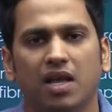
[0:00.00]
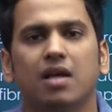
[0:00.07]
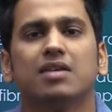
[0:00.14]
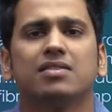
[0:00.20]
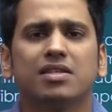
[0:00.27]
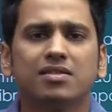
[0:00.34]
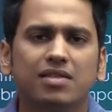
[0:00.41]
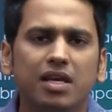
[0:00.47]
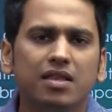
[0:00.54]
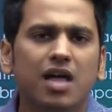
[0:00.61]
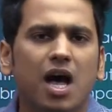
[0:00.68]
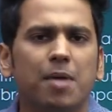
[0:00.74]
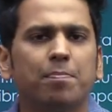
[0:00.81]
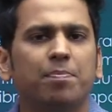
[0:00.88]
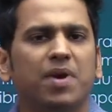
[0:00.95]
Saste
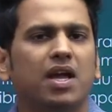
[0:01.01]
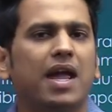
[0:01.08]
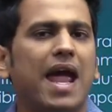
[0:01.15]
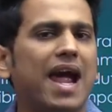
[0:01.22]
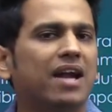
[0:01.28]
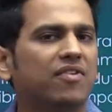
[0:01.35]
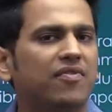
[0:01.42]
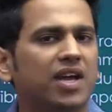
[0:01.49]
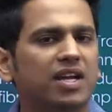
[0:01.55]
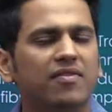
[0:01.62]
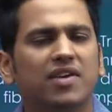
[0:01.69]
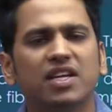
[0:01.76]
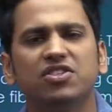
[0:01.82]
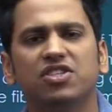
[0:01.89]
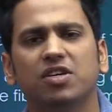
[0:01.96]
daam pe, at very,
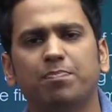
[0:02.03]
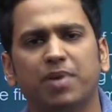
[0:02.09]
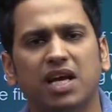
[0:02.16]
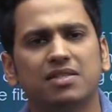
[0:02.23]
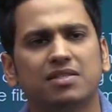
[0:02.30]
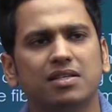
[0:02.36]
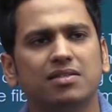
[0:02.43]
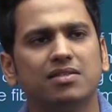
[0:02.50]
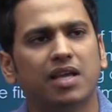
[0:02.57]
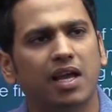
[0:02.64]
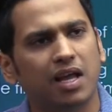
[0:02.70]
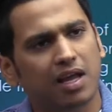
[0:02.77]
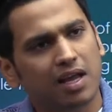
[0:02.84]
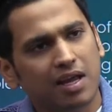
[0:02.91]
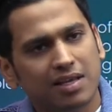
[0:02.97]
very cheap prices,
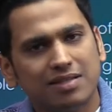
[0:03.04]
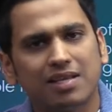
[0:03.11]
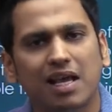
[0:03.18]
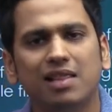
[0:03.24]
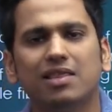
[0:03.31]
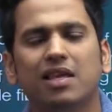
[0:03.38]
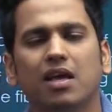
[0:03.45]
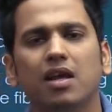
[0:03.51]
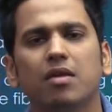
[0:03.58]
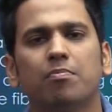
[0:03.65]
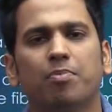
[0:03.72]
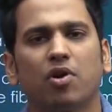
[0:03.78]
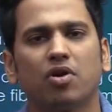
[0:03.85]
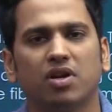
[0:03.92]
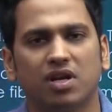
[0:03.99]
they sell their
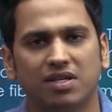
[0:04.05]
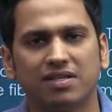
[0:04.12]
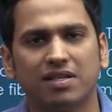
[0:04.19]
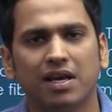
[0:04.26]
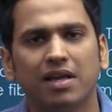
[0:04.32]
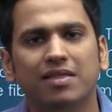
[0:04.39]
products.